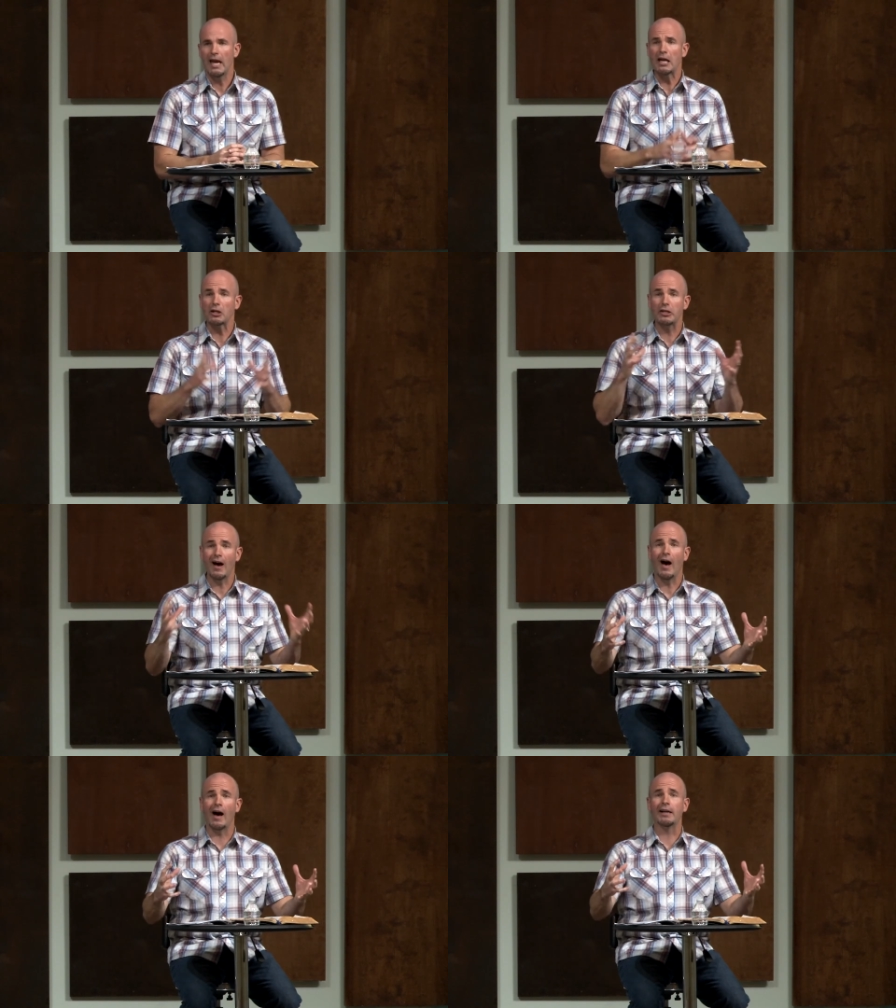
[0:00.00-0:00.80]
and
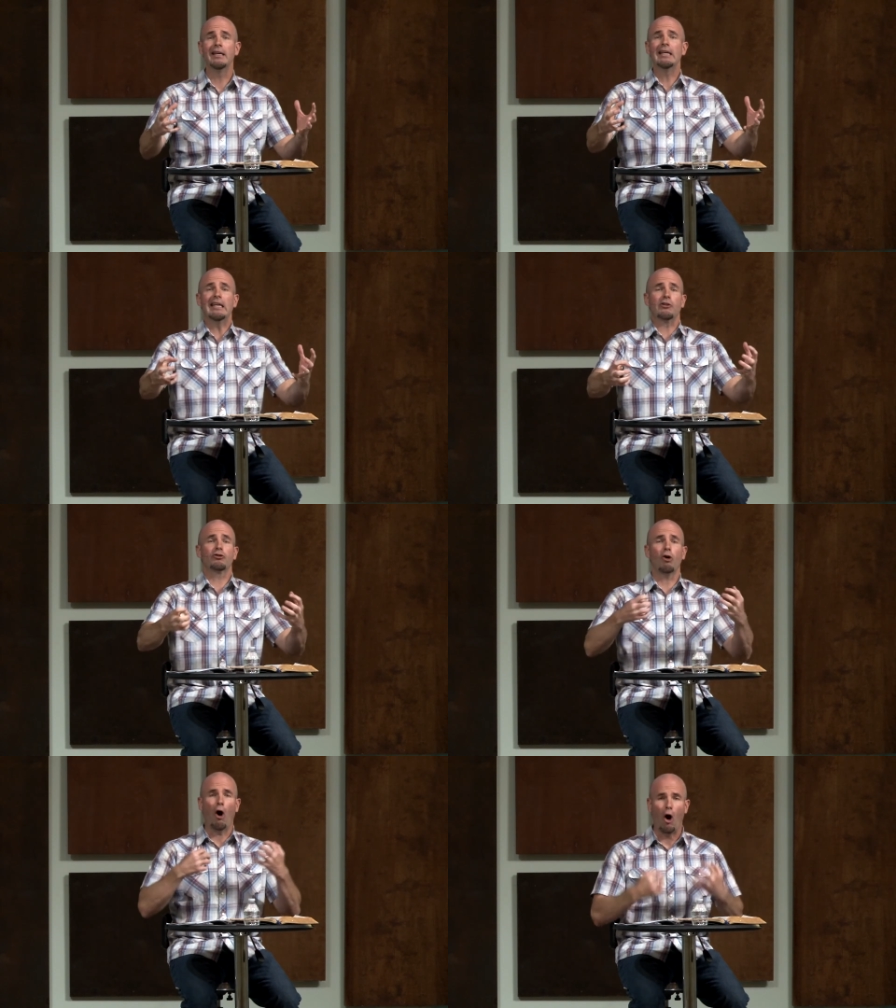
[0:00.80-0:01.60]
God is
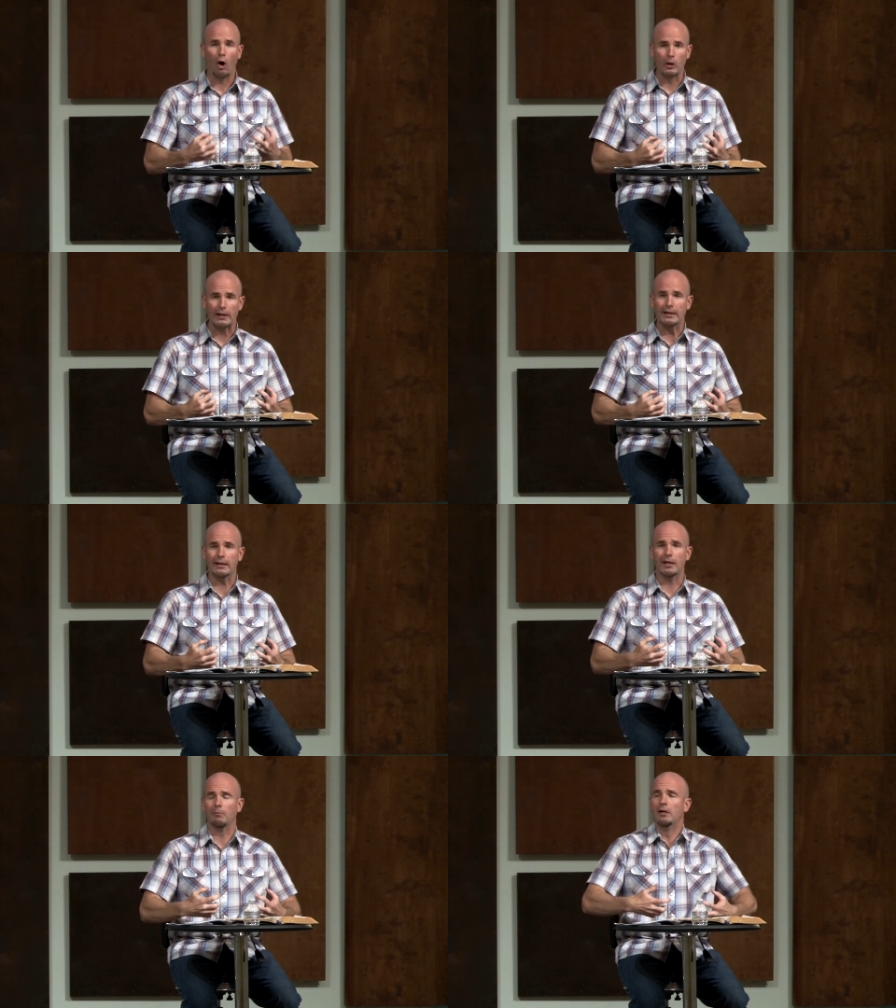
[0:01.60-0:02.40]
calling
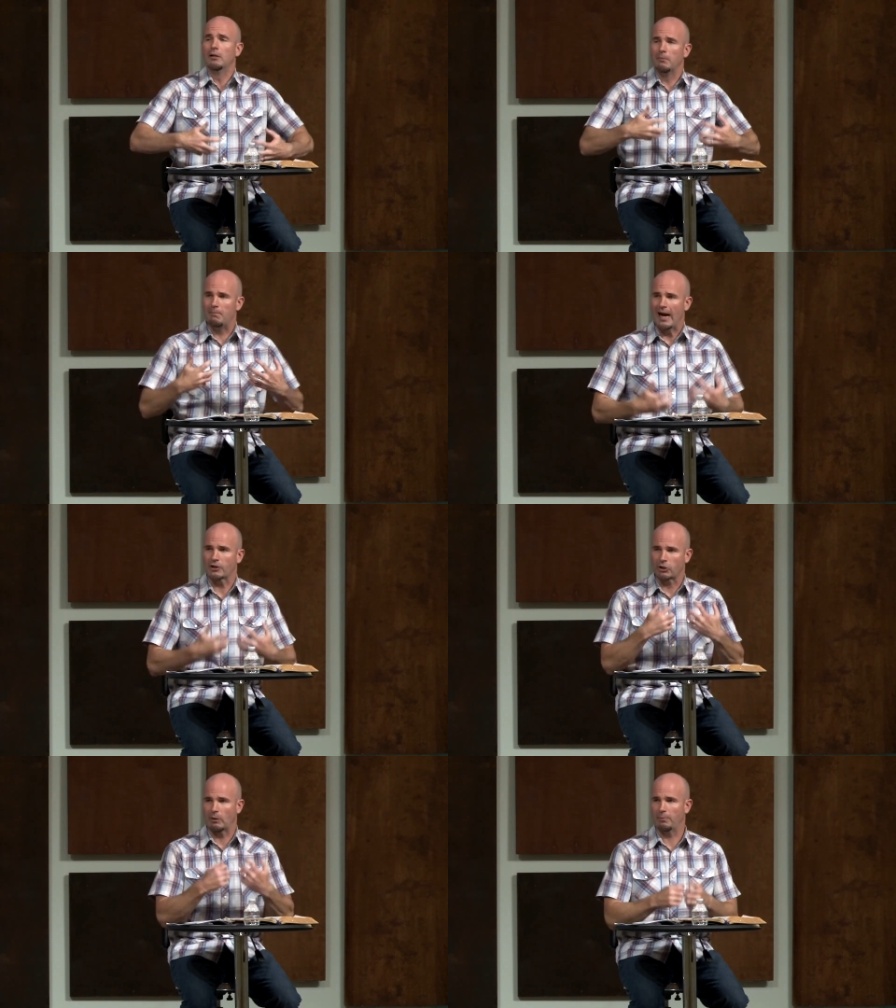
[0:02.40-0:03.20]
them
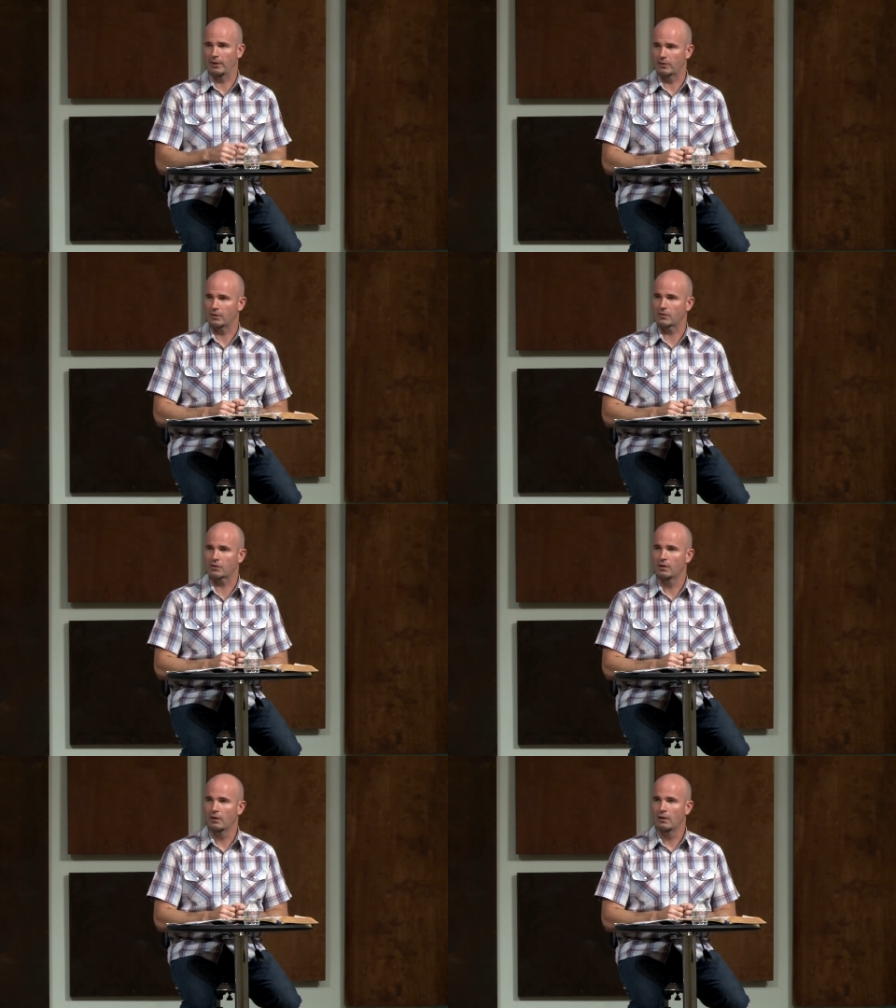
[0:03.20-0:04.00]
back to repentance.